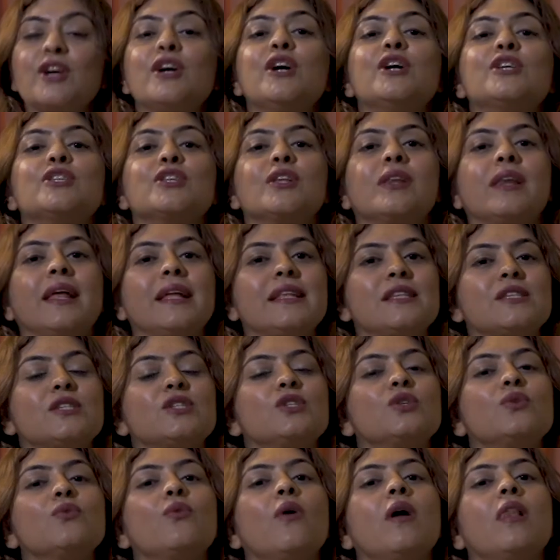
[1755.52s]
So let's
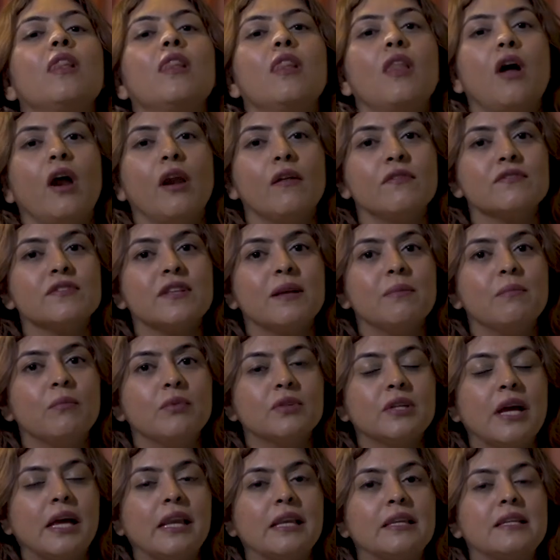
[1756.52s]
do a lot of
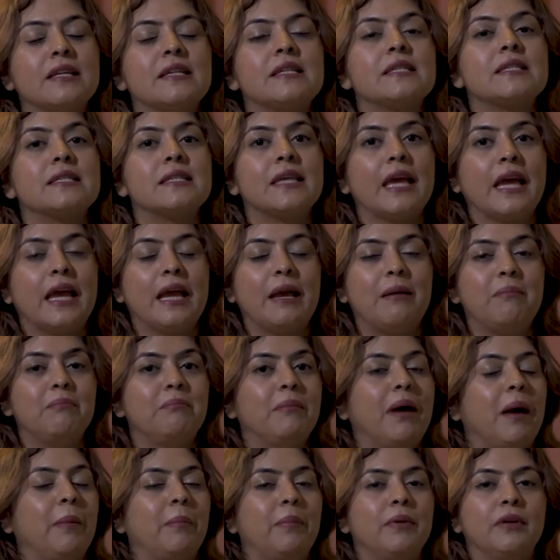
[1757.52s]
submodalities game
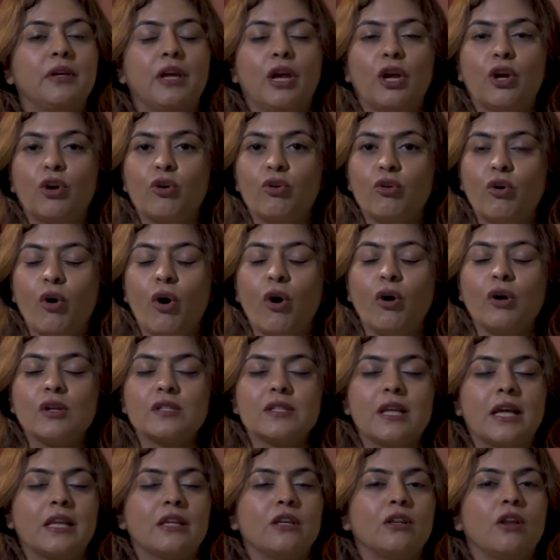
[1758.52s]
mapping
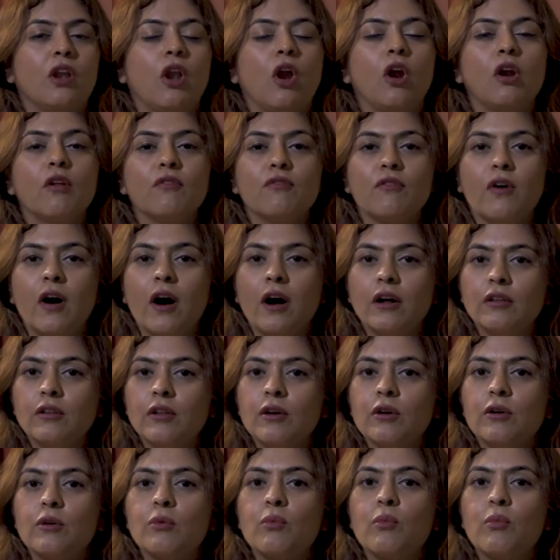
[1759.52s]
across and a lot of
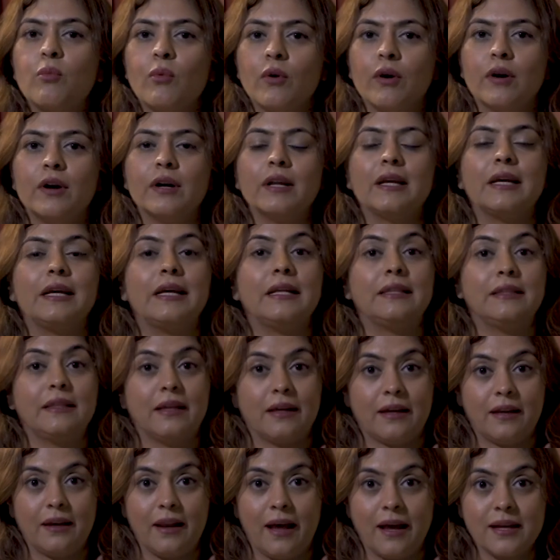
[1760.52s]
other work in the
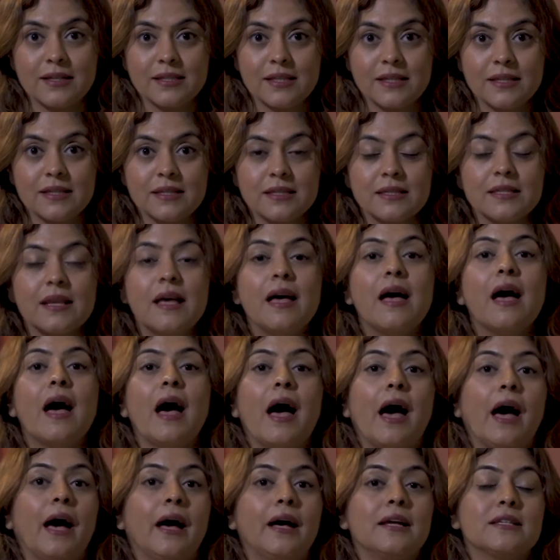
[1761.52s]
classes,
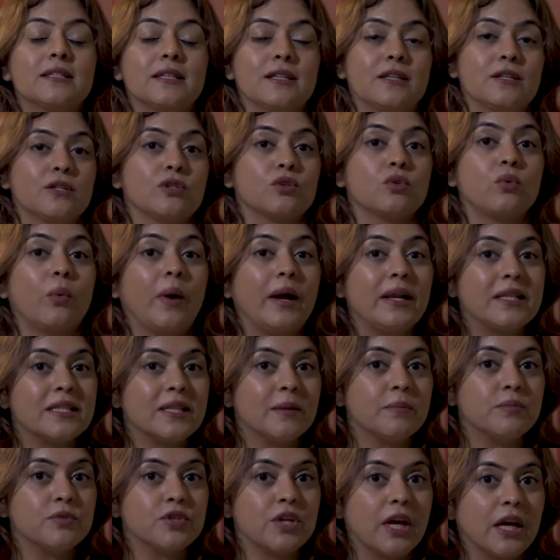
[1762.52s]
as it is quite
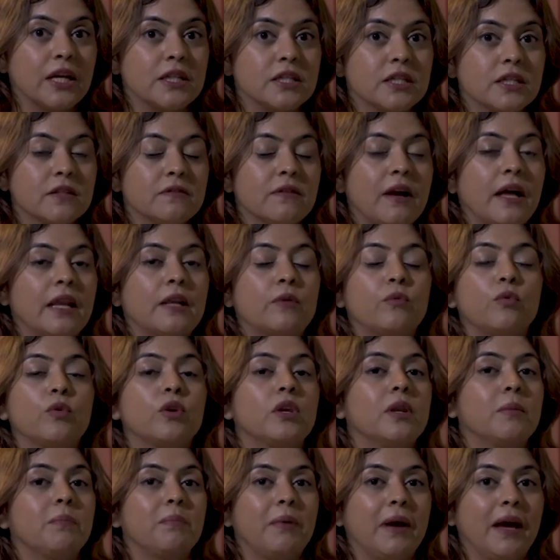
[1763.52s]
subjective and it
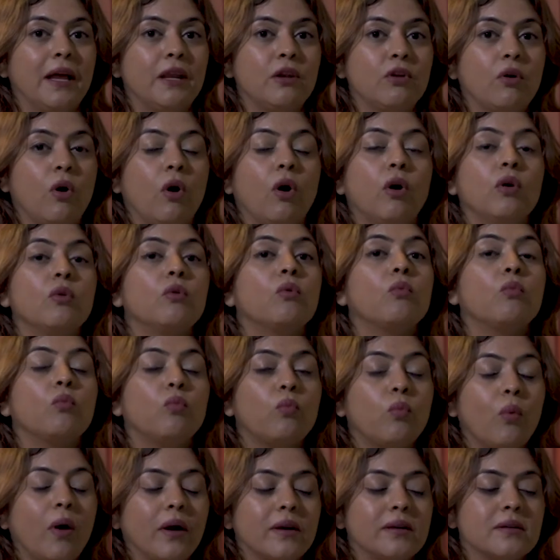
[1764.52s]
would depend on
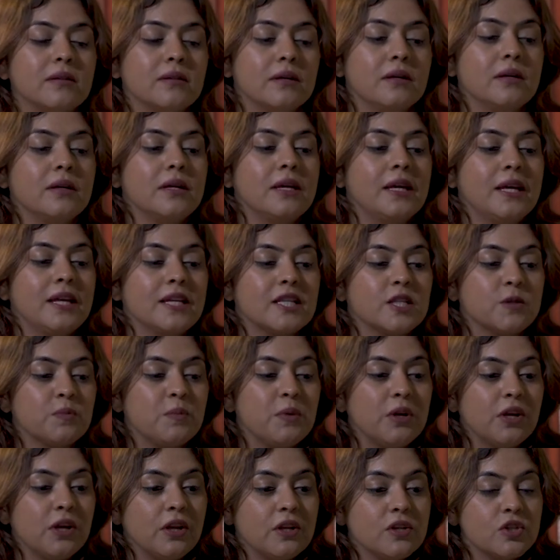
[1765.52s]
what
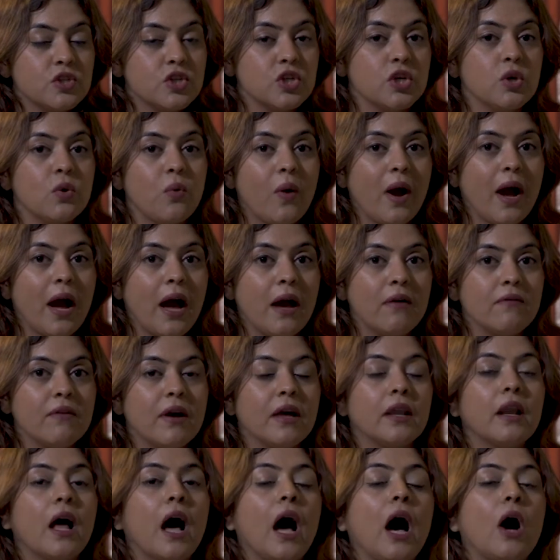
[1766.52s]
experience you have
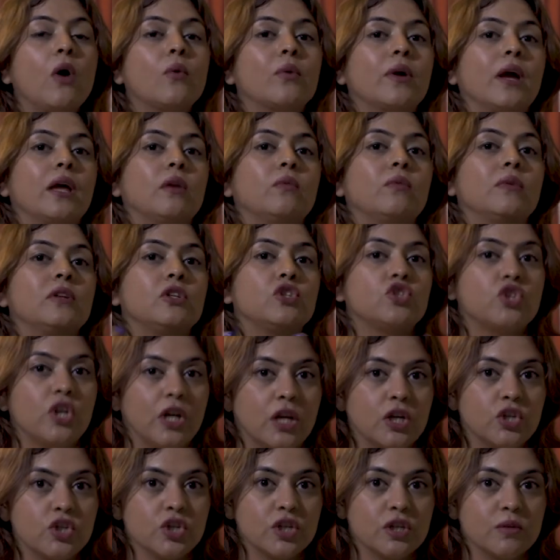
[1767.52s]
and how can we
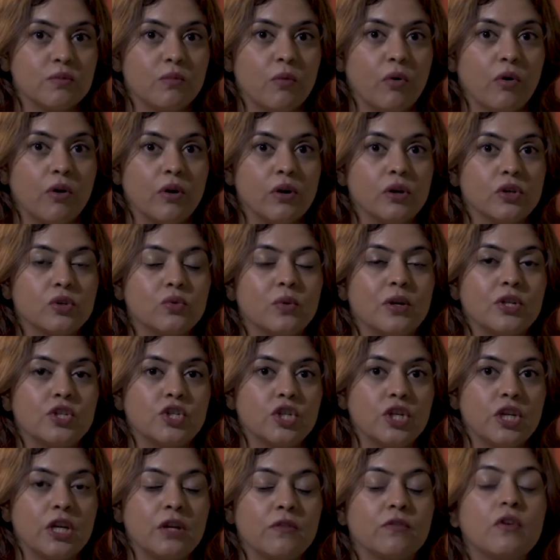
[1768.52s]
change it more to
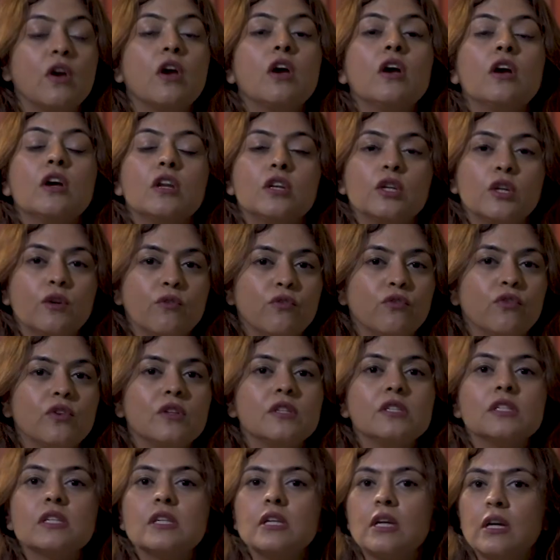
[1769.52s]
achieve
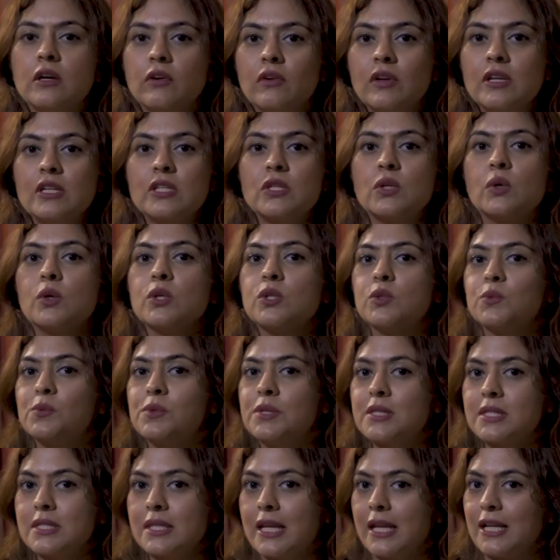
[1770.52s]
different
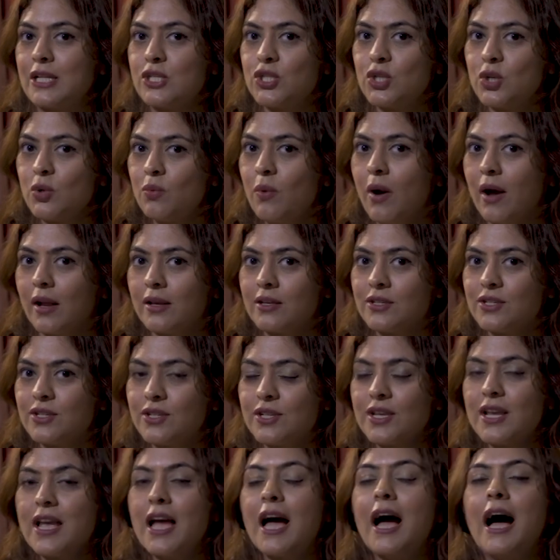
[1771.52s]
resourceful states you
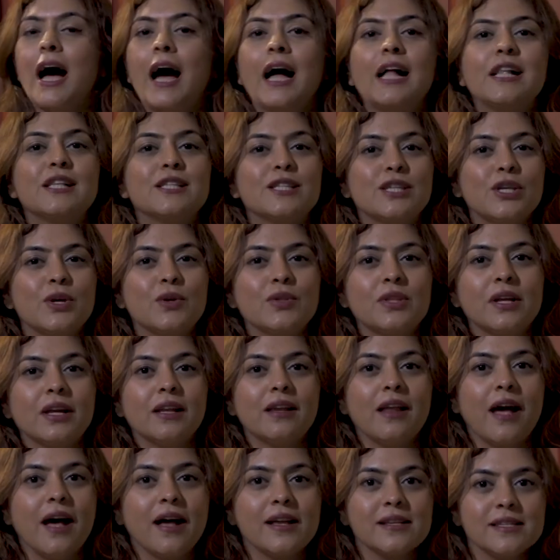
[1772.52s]
want. I'll see you in the
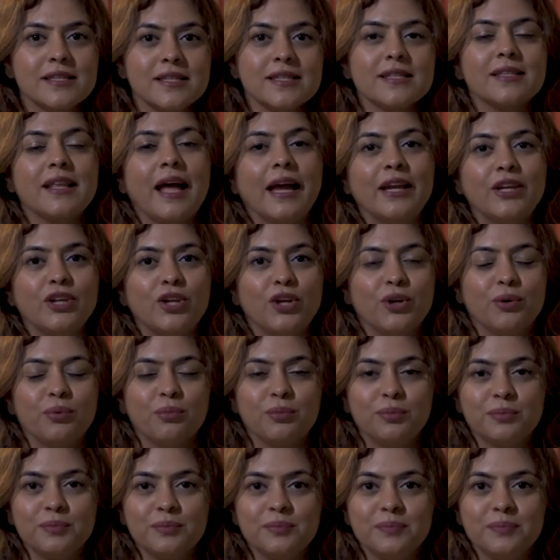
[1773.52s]
class. Thank you.